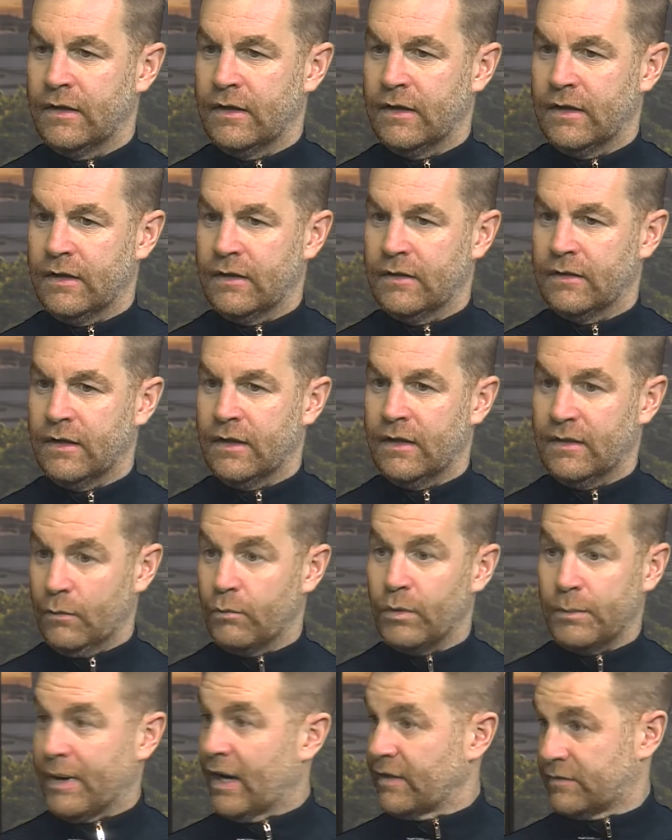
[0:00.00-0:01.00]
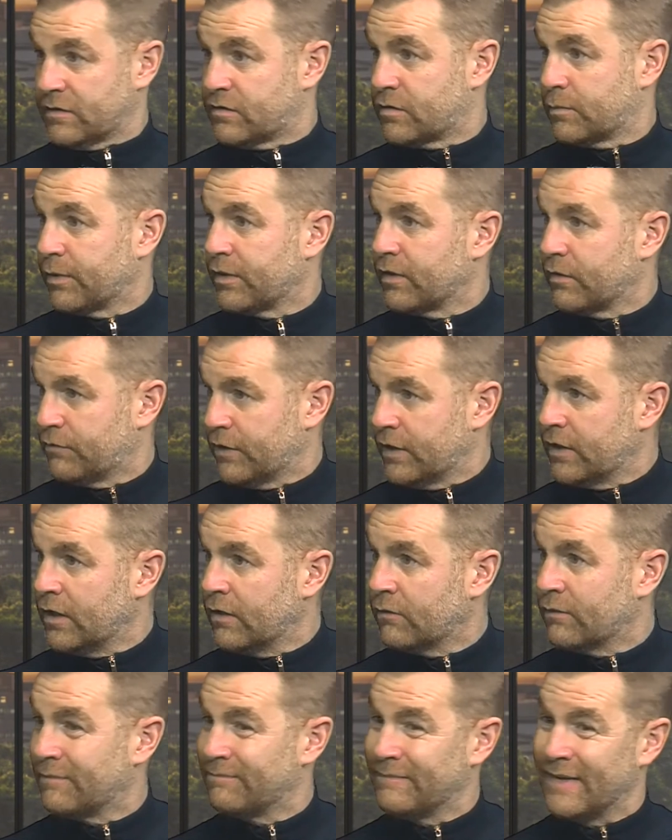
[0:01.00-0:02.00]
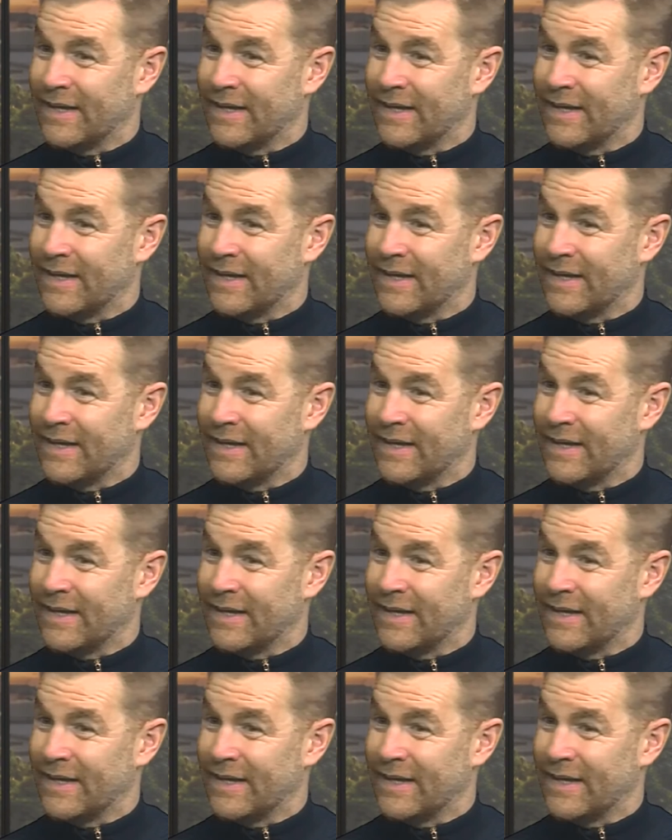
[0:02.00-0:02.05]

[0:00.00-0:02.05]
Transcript: then we backed it up on the video, and